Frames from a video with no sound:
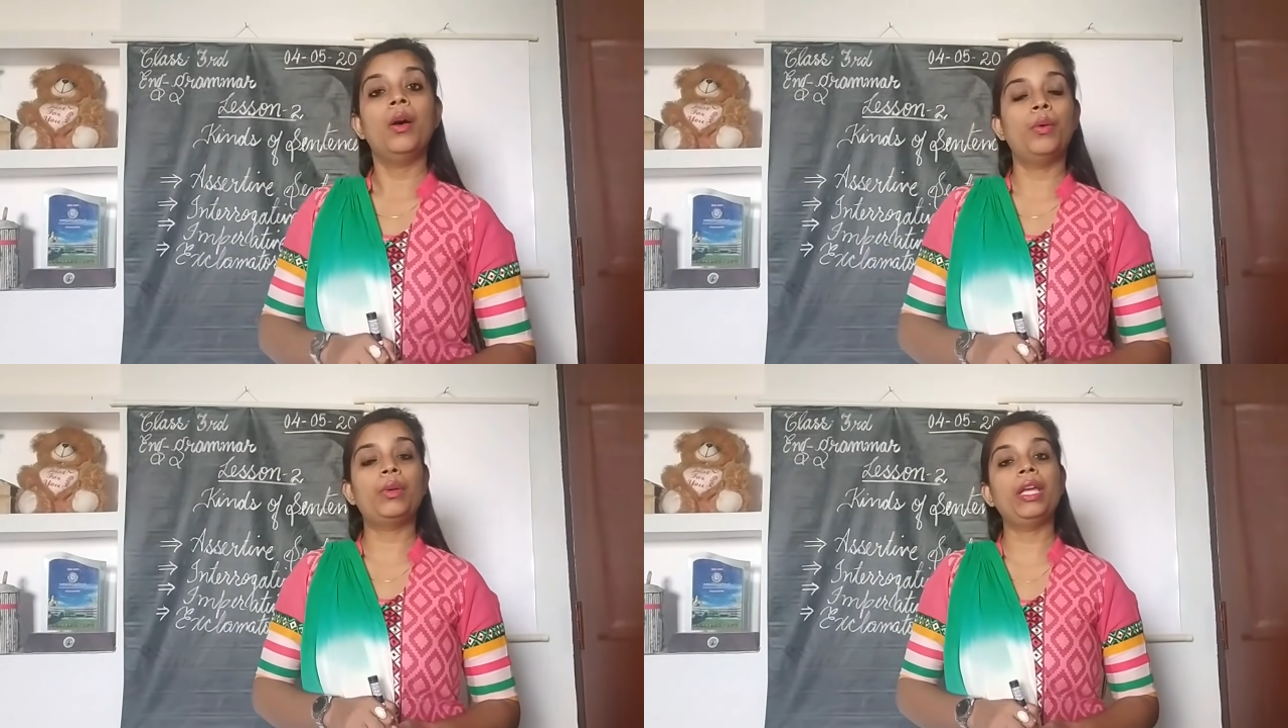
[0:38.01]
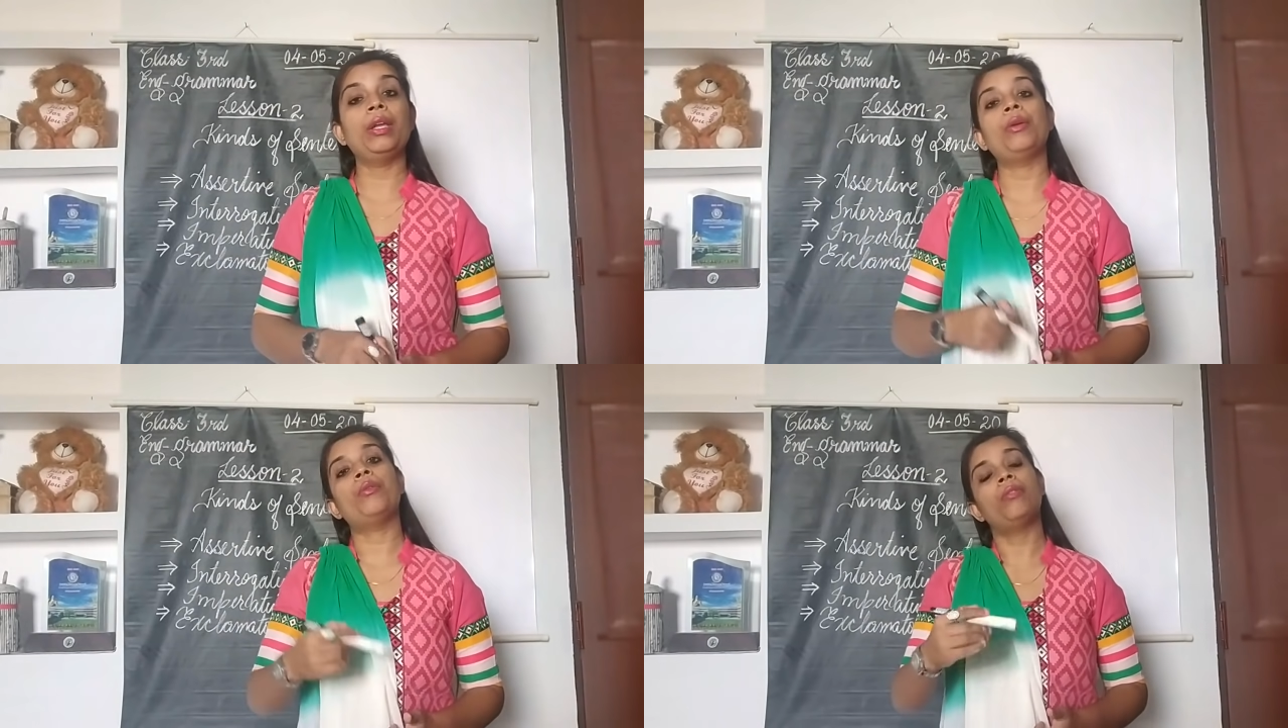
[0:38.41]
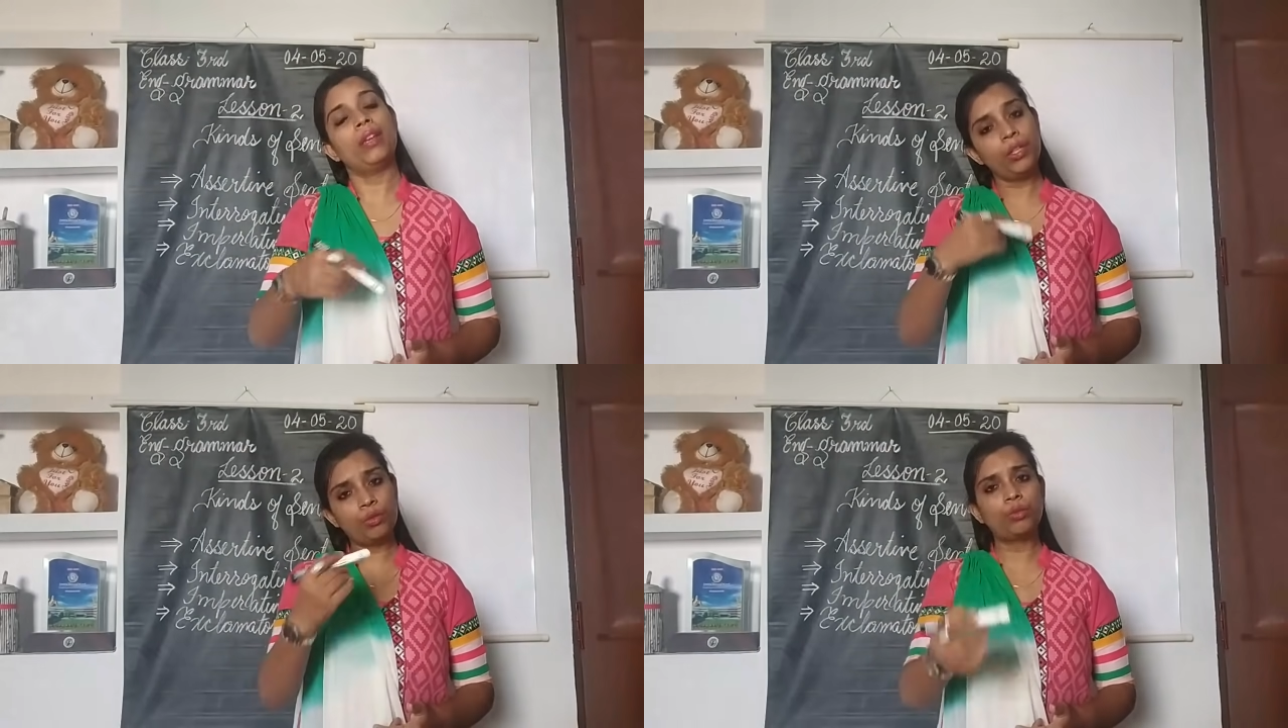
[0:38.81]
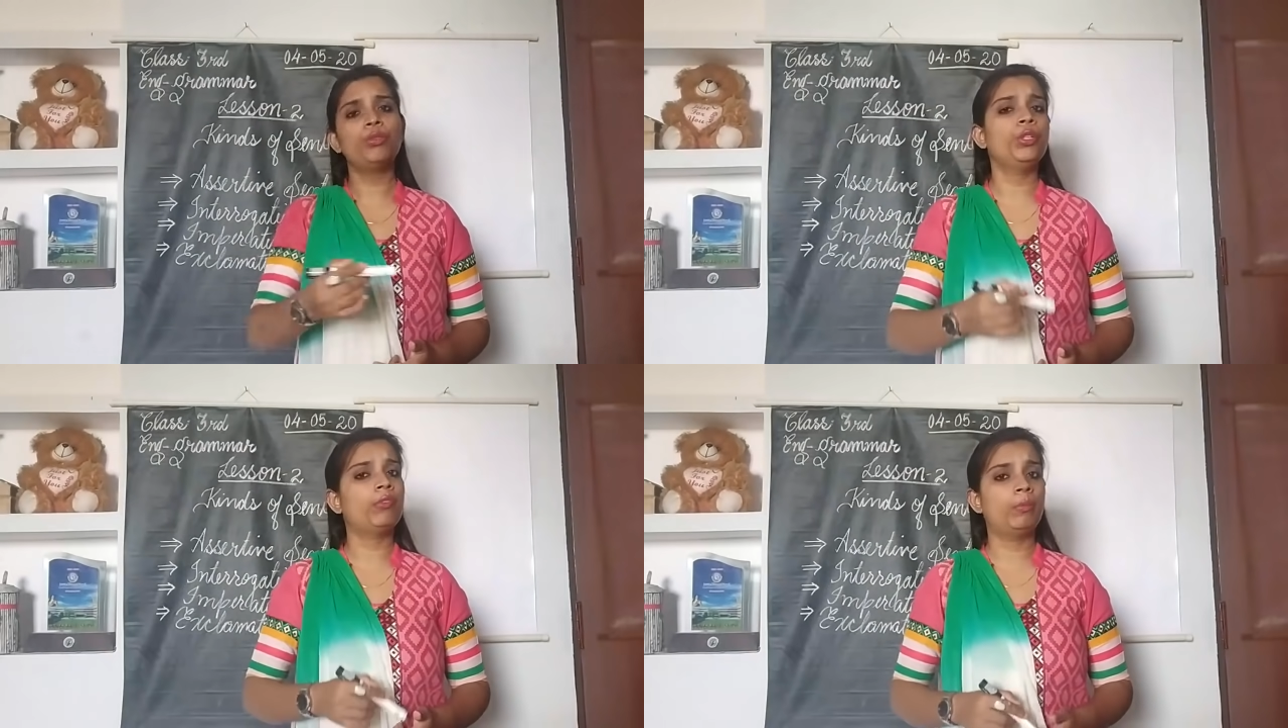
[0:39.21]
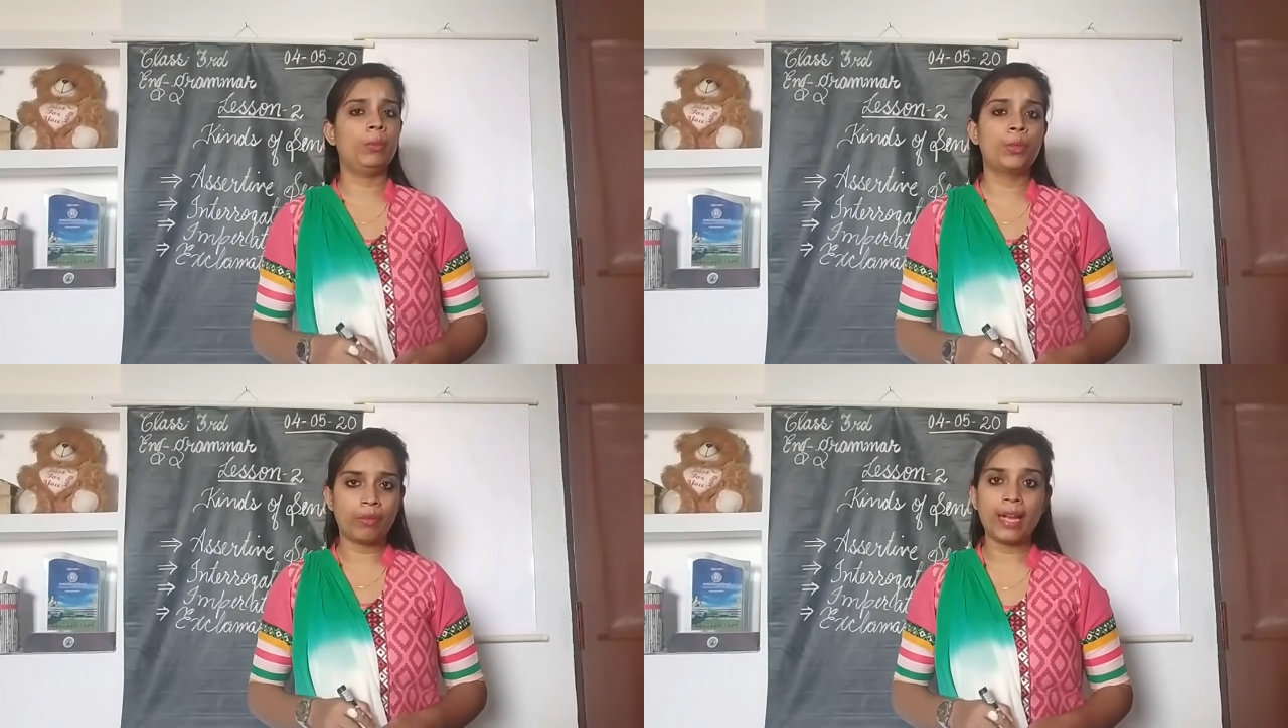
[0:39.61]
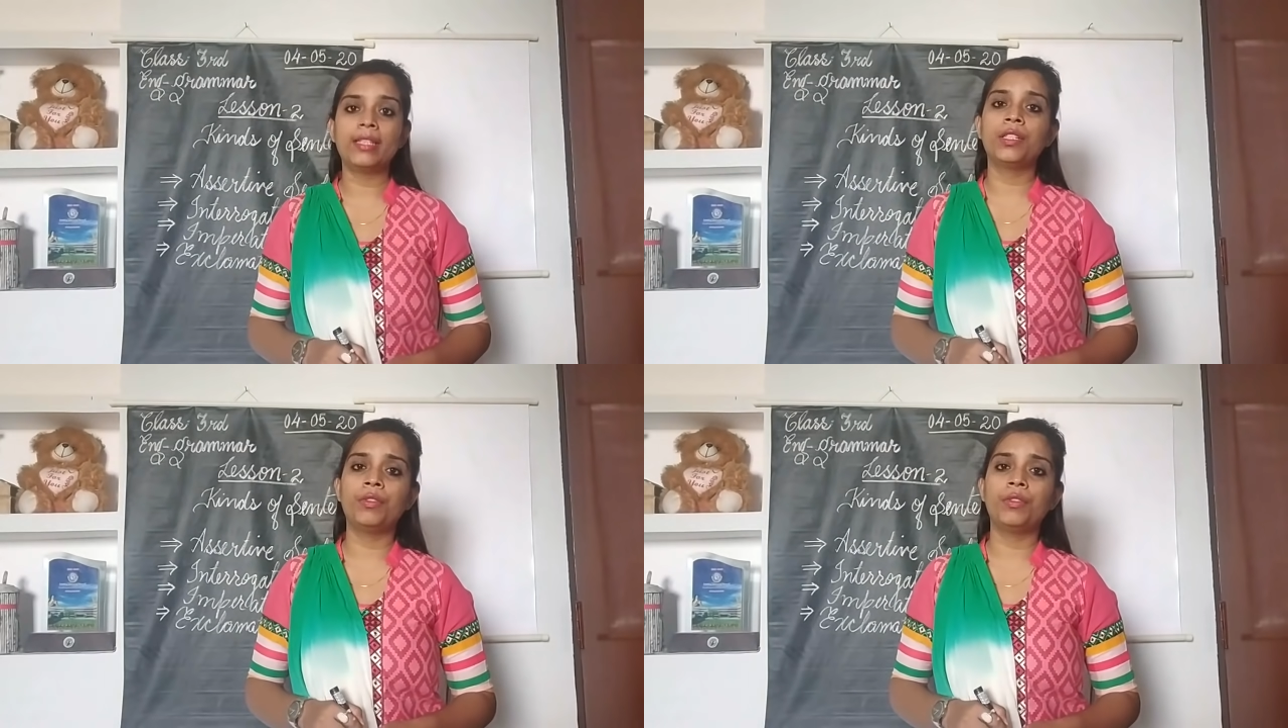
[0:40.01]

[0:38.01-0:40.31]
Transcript: Okay, very soon you will be provided